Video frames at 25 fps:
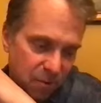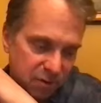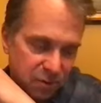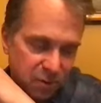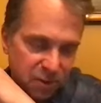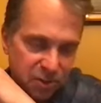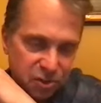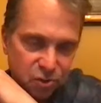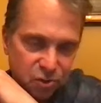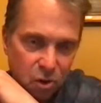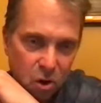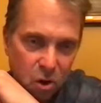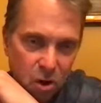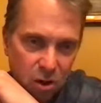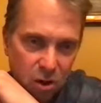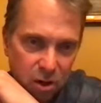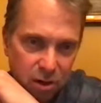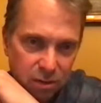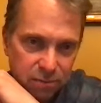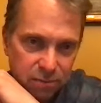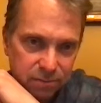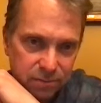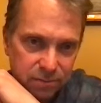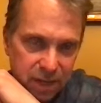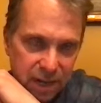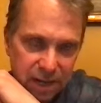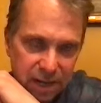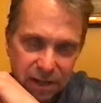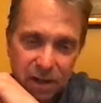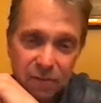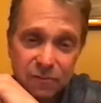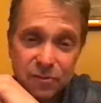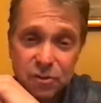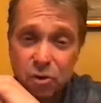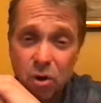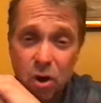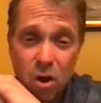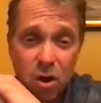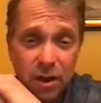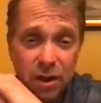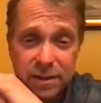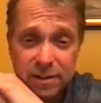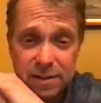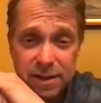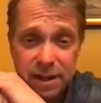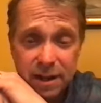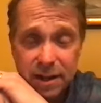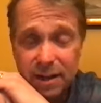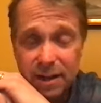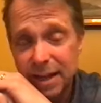also a drawer. I love
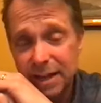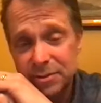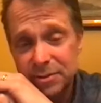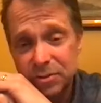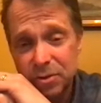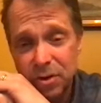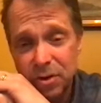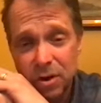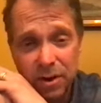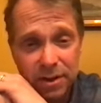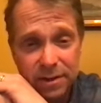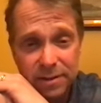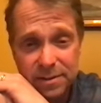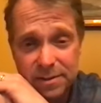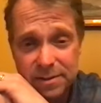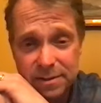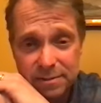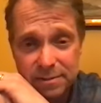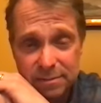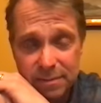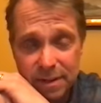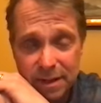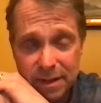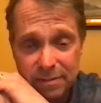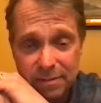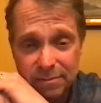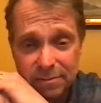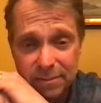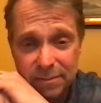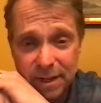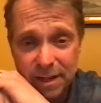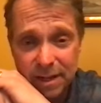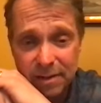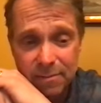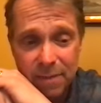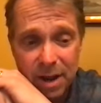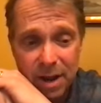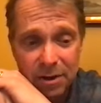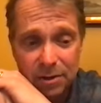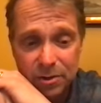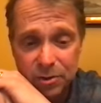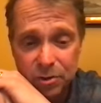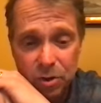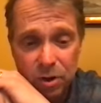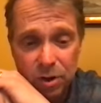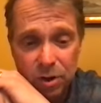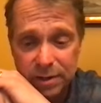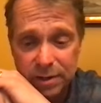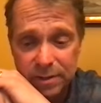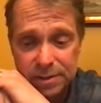drawings. I collect drawings. I admire
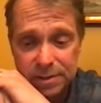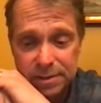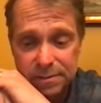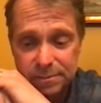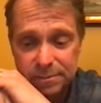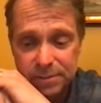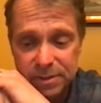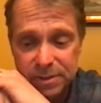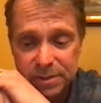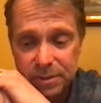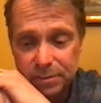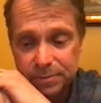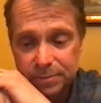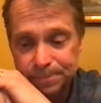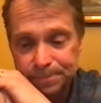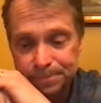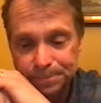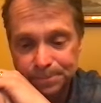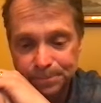drawings. So